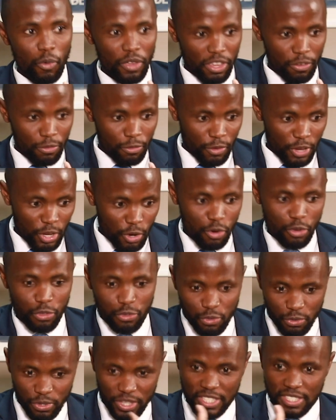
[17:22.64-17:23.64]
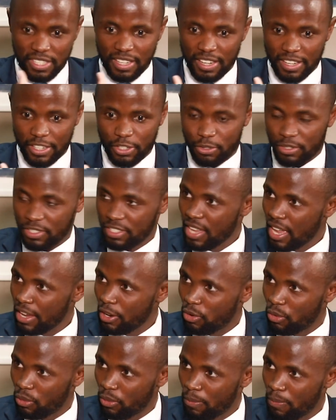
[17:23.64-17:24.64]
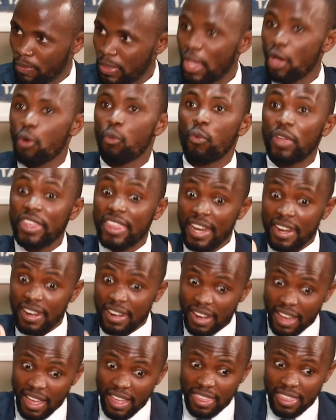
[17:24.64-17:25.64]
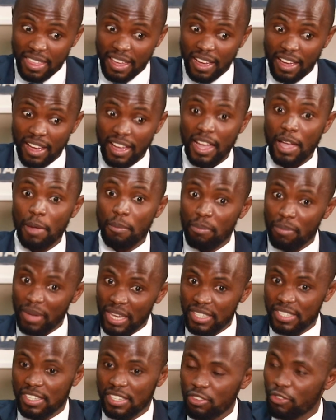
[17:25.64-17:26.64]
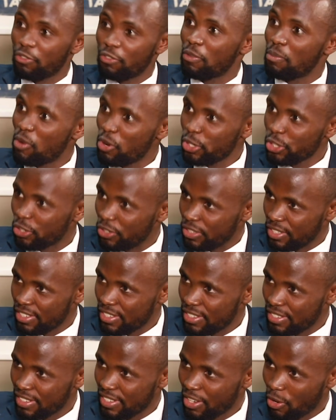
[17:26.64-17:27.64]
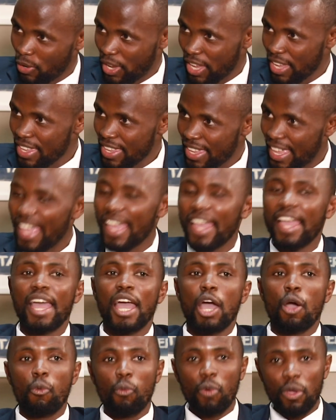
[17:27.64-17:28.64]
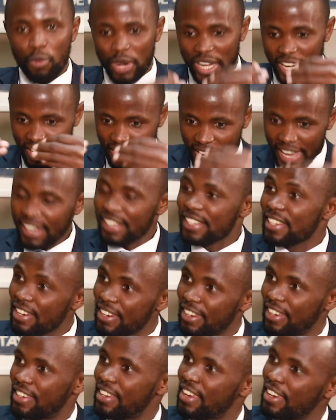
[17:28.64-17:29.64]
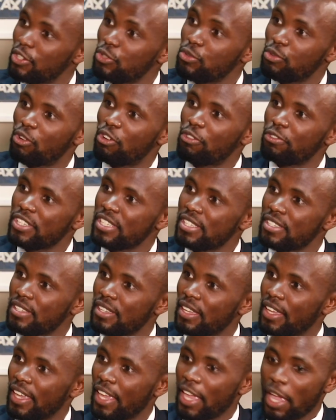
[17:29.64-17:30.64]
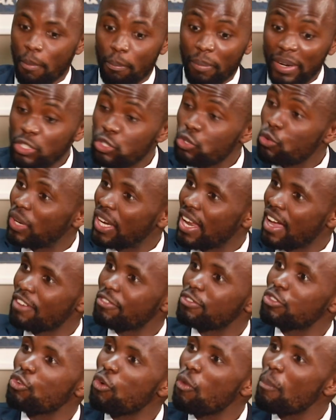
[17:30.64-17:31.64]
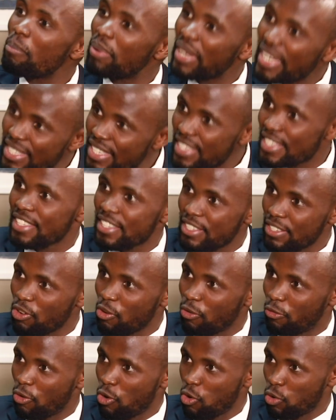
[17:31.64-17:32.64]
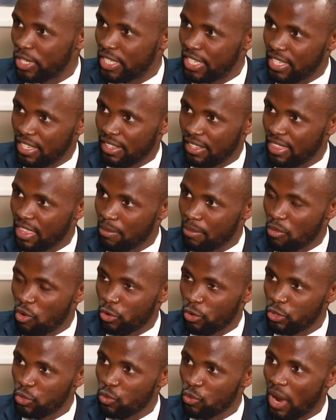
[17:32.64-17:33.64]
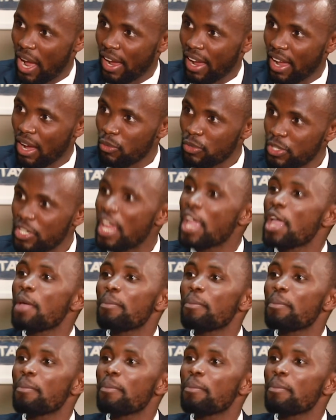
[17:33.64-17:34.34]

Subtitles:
if we go through this election cycle with another basis of emotions, mm-hmm. okay, mm-hmm. we will elect a leader into office, but you will have no basis of holding them onto account.